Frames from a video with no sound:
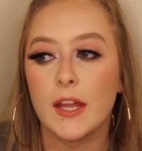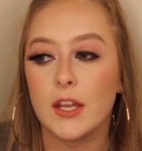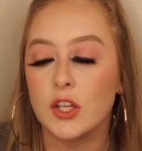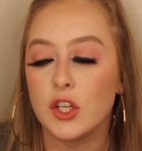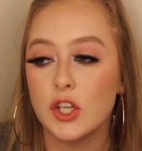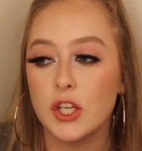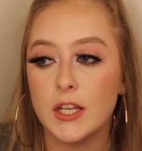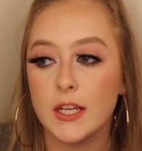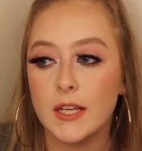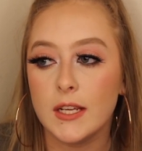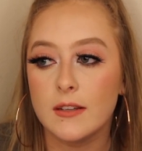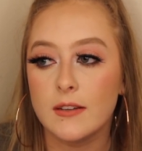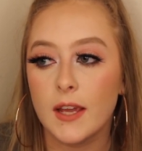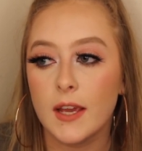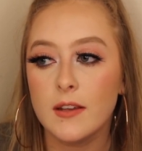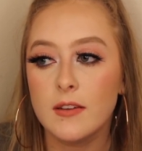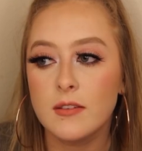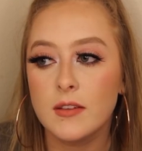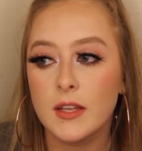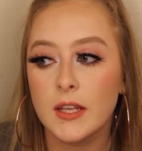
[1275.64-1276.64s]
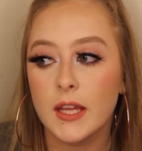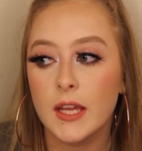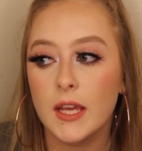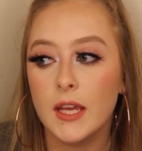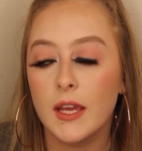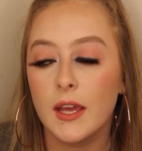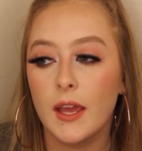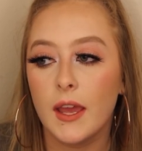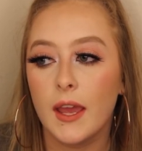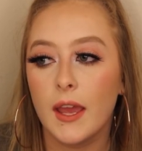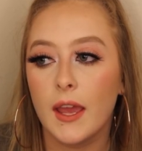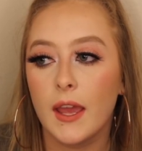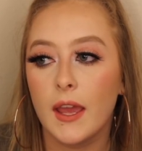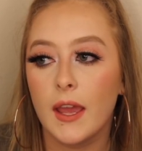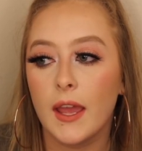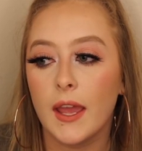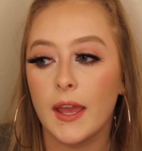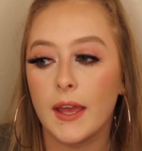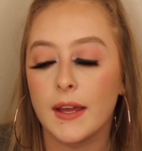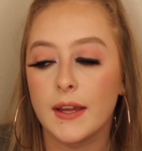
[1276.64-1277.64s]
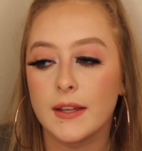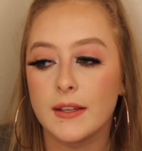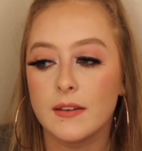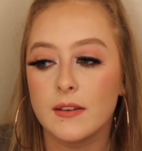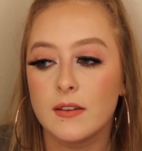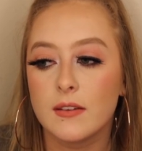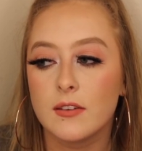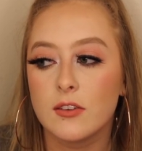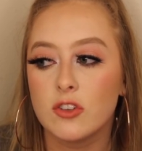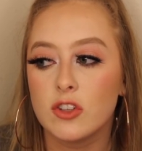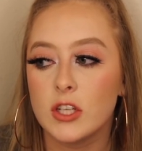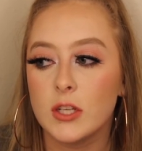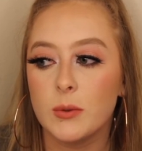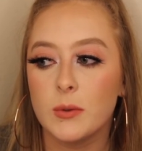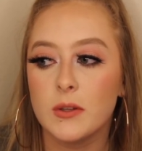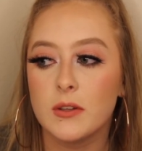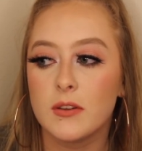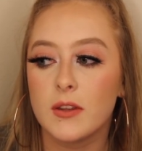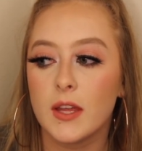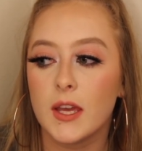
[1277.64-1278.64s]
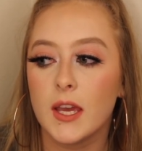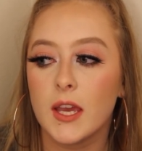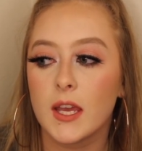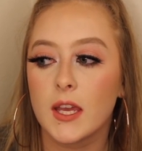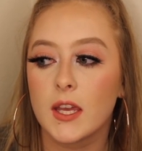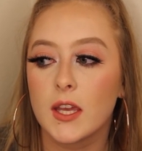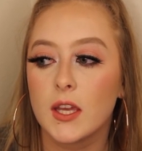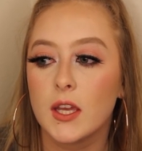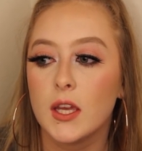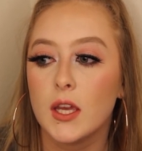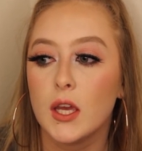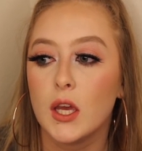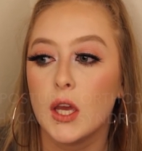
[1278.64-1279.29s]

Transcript: she tested it, and she was like,